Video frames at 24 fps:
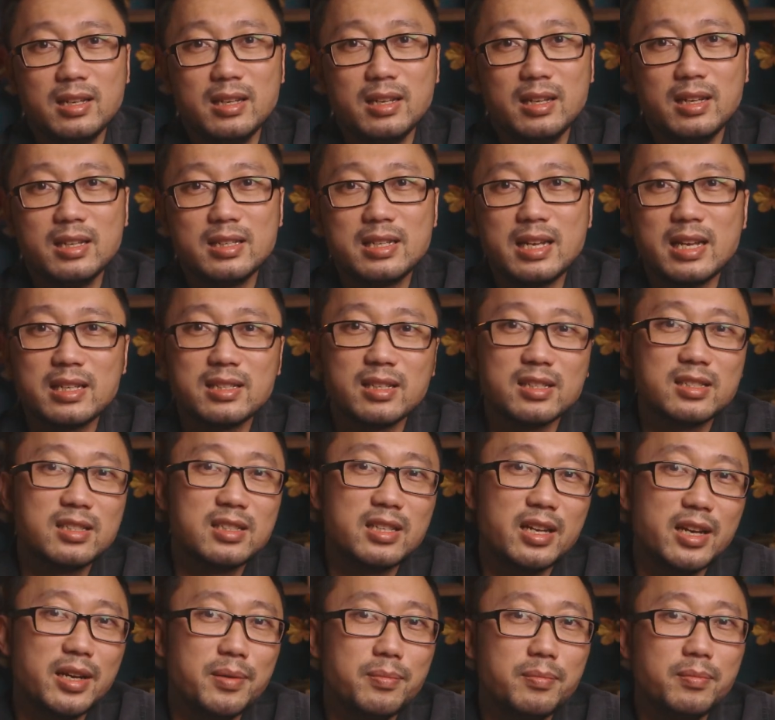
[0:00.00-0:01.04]
it has the
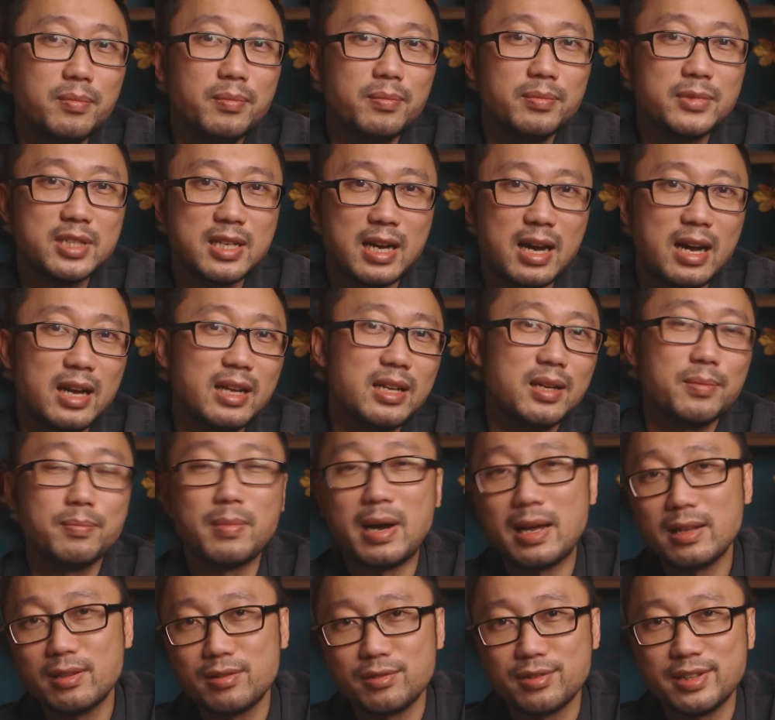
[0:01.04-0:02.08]
same type of
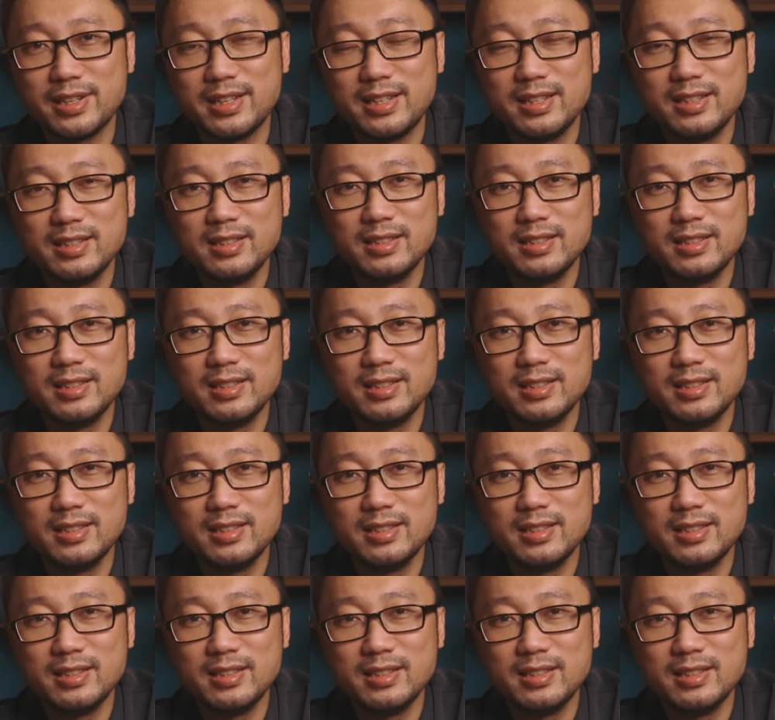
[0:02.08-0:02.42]
battery.